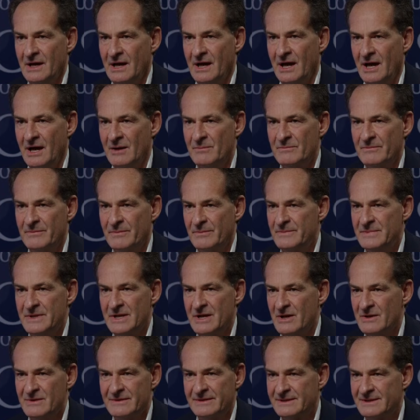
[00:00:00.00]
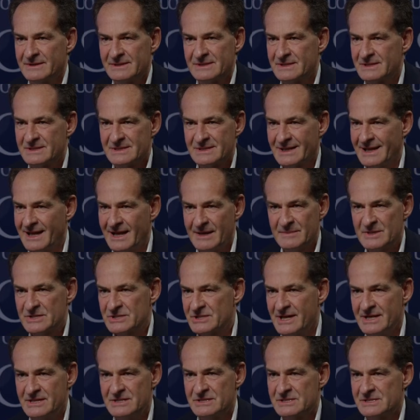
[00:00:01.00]
Um, you know, climate
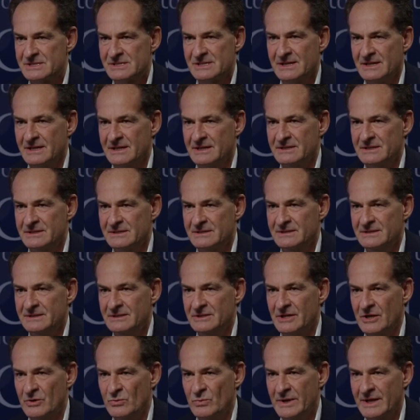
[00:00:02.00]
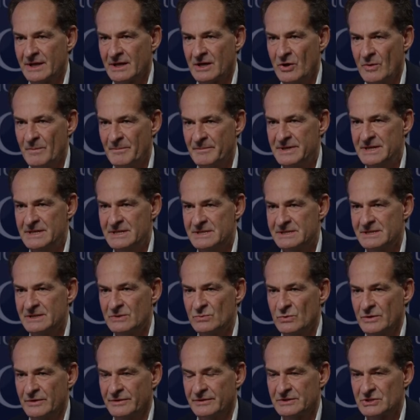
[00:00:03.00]
change aside, you know, we're
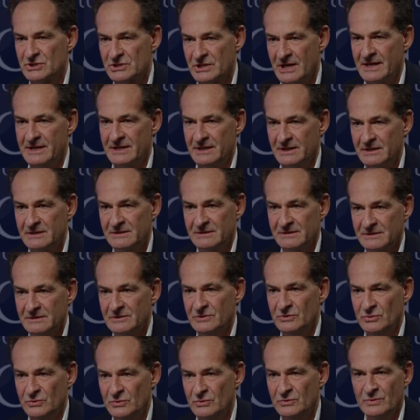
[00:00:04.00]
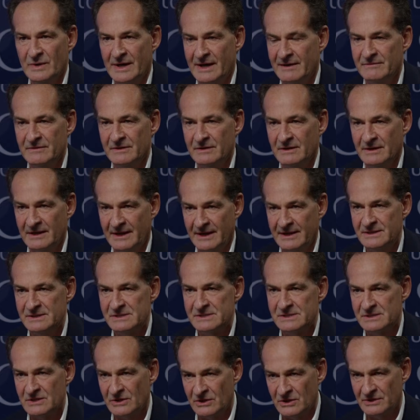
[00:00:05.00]
competing with China, who have a head
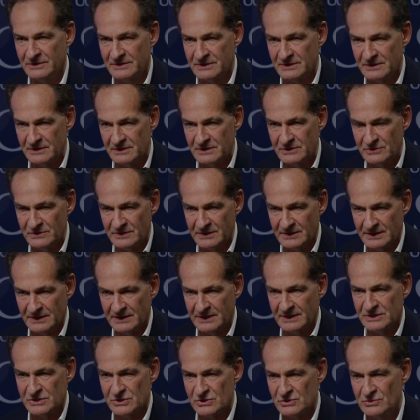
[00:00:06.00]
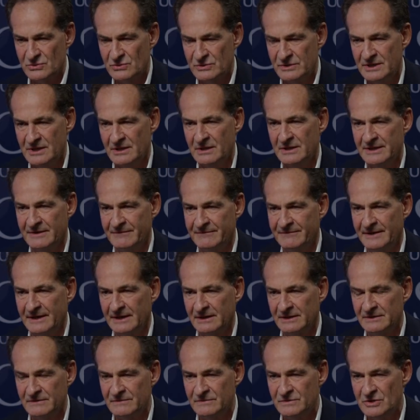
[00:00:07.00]
start and are doing an extraordinarily
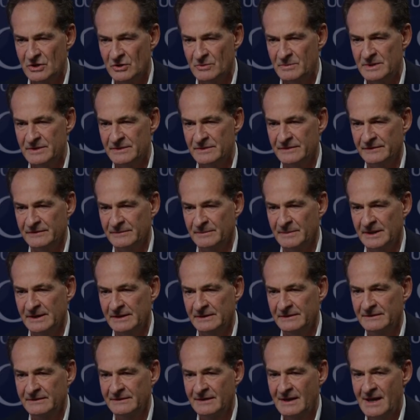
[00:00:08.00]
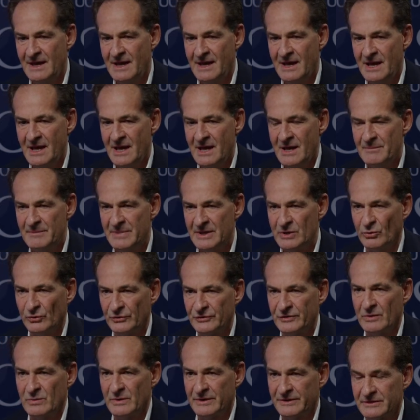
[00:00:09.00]
effective job in this space, but
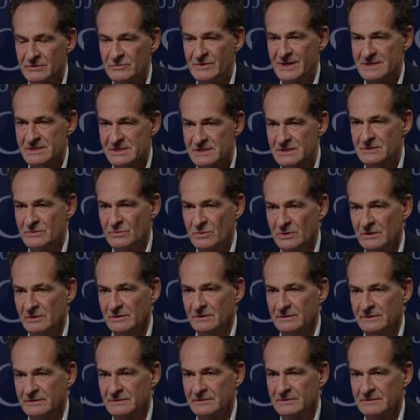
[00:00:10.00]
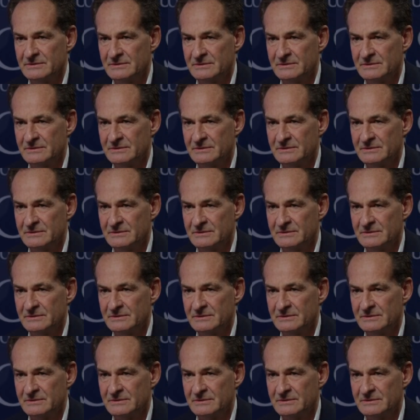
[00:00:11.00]
also with the rest of the world